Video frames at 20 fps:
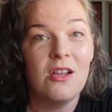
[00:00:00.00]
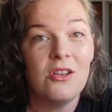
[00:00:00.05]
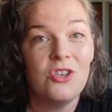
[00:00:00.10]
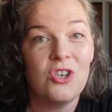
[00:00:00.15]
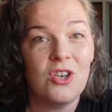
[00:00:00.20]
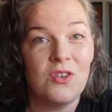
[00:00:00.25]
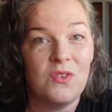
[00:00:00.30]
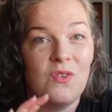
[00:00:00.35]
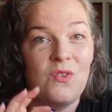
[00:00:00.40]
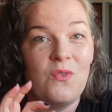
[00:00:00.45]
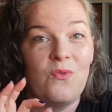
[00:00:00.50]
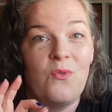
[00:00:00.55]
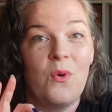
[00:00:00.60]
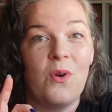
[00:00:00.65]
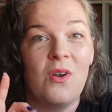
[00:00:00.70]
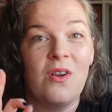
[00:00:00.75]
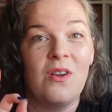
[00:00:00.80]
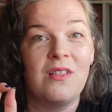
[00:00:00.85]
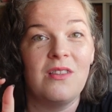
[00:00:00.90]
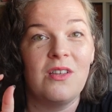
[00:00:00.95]
just
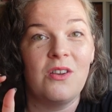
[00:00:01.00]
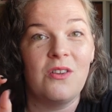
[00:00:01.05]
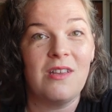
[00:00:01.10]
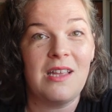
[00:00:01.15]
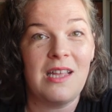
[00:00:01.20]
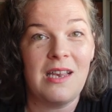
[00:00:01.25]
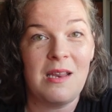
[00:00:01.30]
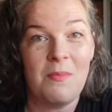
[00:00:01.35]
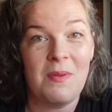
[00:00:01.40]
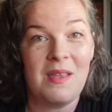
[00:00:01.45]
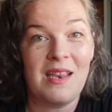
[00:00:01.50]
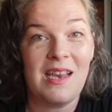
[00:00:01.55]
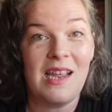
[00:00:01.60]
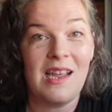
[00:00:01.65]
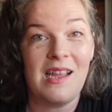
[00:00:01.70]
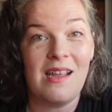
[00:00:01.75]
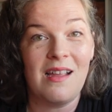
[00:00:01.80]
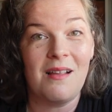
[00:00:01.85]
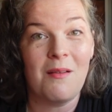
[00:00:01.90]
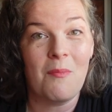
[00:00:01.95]
for little itty
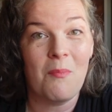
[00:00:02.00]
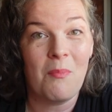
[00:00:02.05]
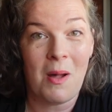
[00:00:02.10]
bitty